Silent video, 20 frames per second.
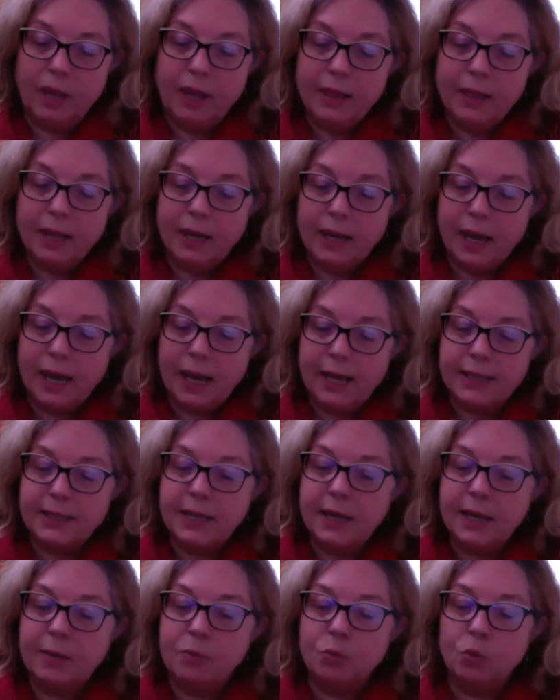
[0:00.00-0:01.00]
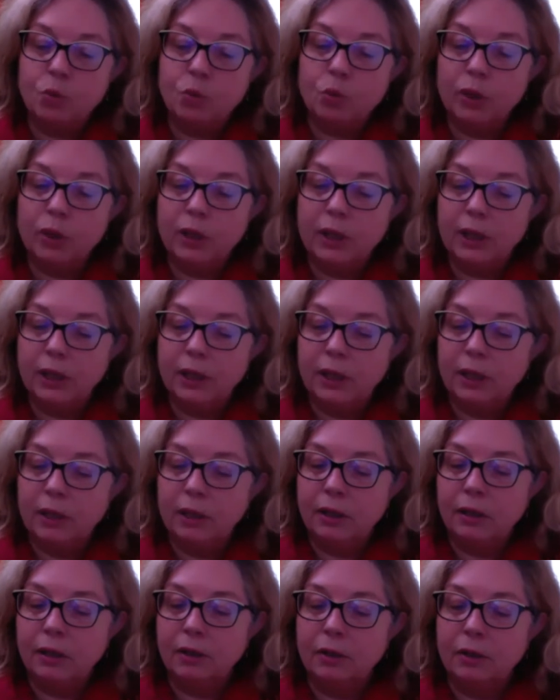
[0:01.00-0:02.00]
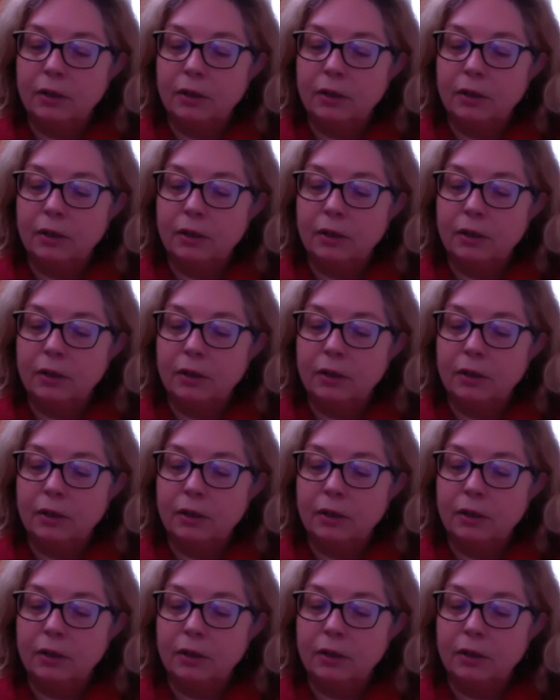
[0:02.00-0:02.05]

that as I'm re-spooling